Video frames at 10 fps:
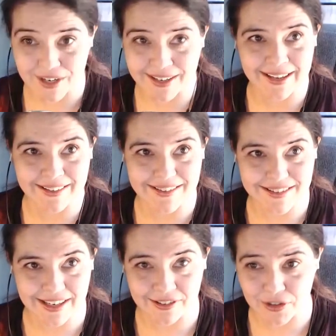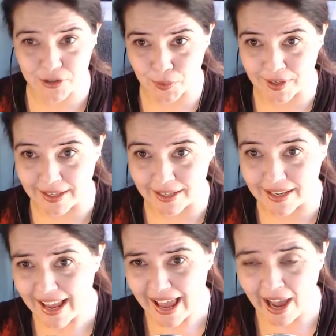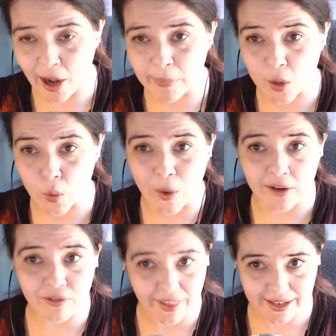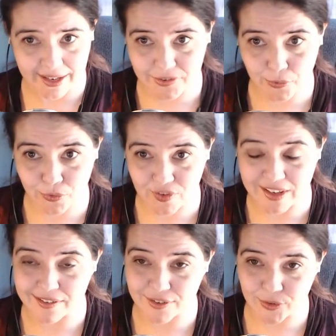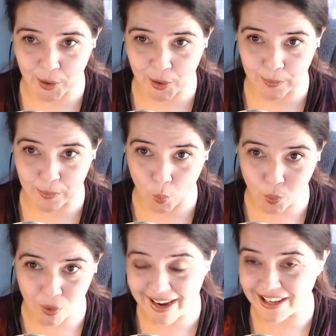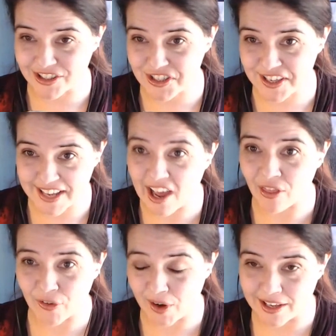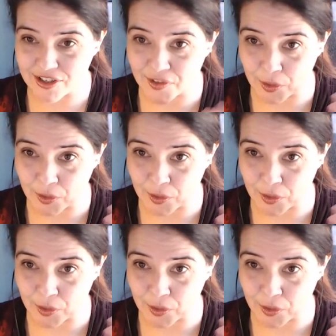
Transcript: it's it's you need how many wavelengths fits from one edge to the other edge,